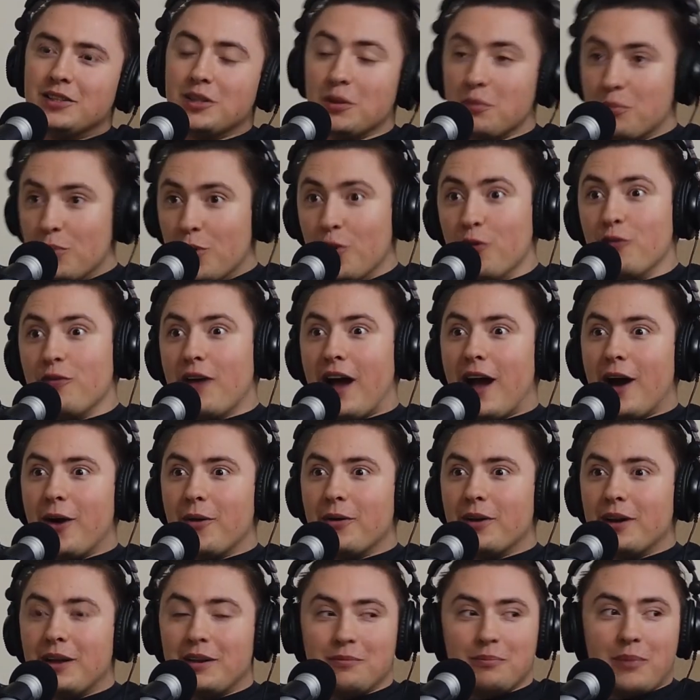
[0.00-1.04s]
to move
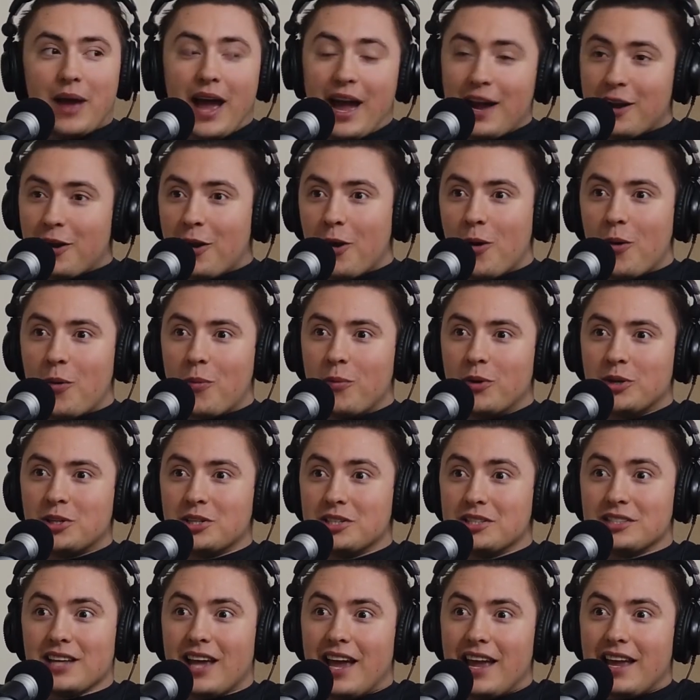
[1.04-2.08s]
out and back home, which
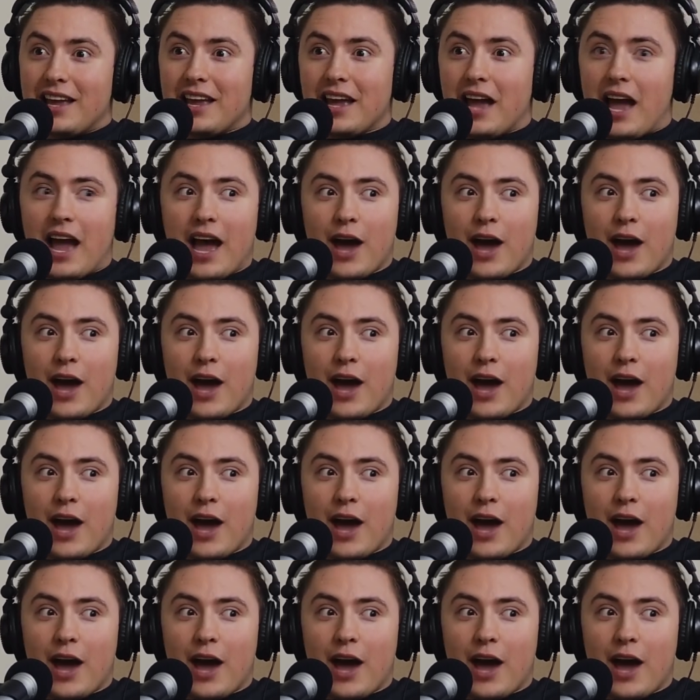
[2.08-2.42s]
is like,